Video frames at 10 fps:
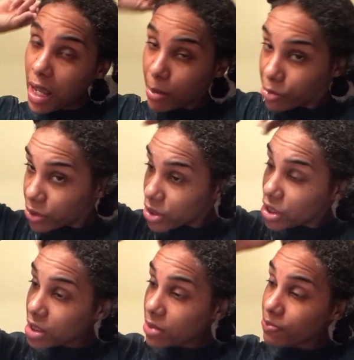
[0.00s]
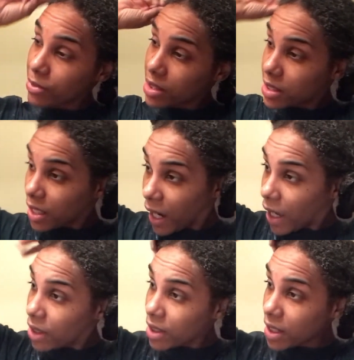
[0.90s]
I'm gonna see
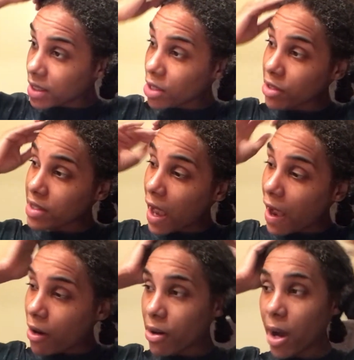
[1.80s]
how it turns out.